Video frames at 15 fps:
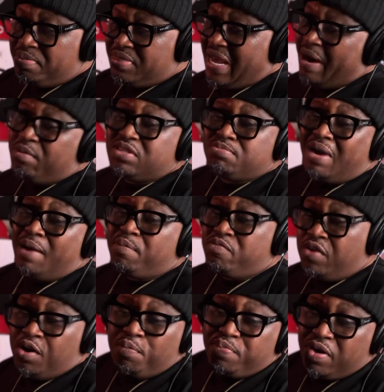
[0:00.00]
That was my
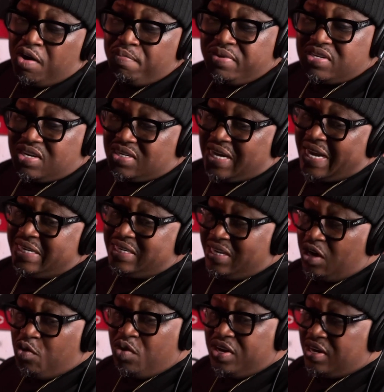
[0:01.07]
real purpose, because I
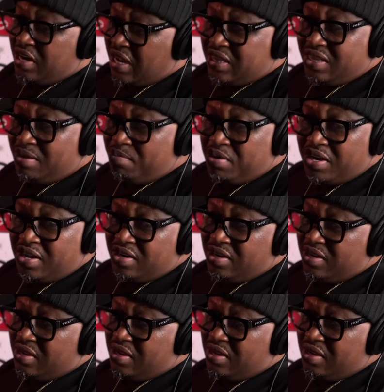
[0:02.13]
deal with nothing but